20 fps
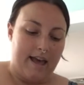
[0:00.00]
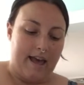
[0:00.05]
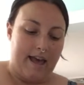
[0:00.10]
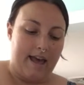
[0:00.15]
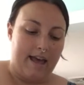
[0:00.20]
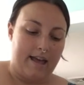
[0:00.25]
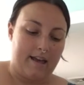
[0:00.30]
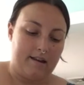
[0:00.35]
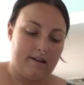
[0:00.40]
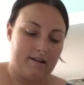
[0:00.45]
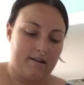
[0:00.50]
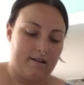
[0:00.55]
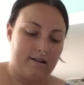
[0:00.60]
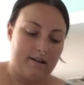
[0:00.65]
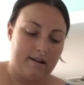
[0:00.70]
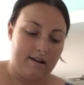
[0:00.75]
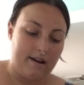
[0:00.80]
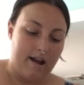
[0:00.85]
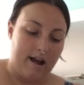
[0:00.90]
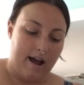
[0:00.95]
And
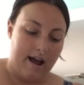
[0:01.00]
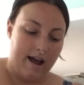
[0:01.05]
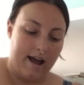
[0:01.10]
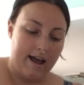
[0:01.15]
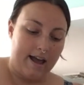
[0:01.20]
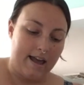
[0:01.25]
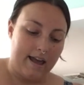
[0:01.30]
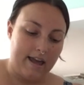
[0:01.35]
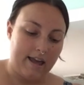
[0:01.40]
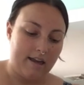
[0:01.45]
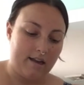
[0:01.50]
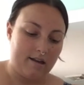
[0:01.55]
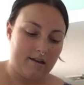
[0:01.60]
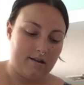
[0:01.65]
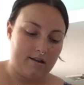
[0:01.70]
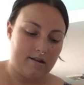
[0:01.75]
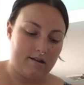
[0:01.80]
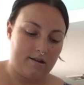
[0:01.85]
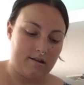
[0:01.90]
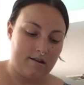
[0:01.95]
I
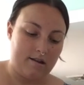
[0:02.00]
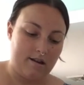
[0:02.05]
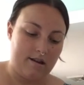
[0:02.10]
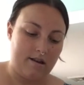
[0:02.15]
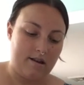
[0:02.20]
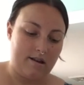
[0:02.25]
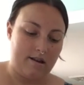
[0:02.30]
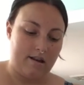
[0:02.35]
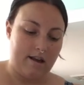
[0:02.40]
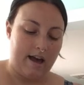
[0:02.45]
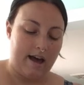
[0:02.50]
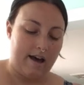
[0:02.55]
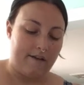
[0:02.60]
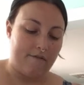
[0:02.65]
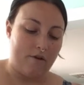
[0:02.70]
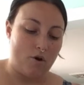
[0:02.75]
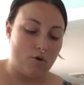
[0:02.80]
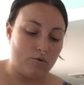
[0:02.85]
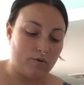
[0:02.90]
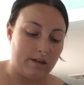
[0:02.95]
have
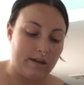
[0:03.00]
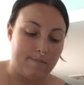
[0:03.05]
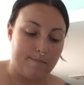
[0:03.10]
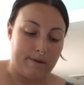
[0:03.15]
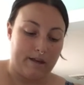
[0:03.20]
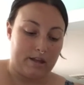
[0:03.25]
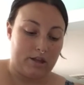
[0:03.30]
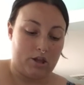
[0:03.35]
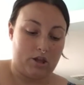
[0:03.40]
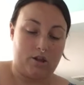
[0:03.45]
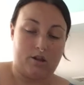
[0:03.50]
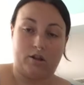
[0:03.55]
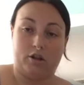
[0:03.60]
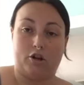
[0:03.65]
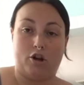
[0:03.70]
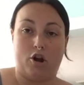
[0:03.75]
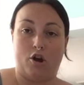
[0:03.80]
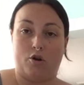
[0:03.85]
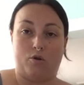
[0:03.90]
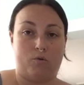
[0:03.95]
only been,
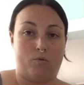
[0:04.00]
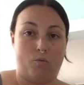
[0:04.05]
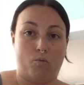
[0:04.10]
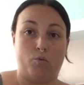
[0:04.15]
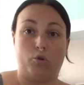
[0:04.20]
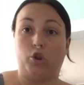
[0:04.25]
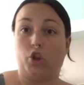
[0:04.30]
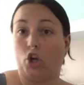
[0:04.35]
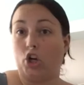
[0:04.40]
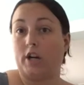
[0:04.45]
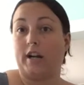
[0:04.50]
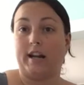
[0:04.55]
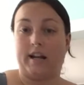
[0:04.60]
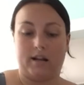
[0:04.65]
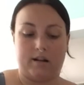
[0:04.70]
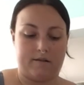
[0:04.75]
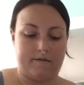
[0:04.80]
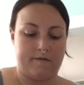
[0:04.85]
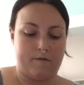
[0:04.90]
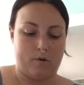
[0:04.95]
learning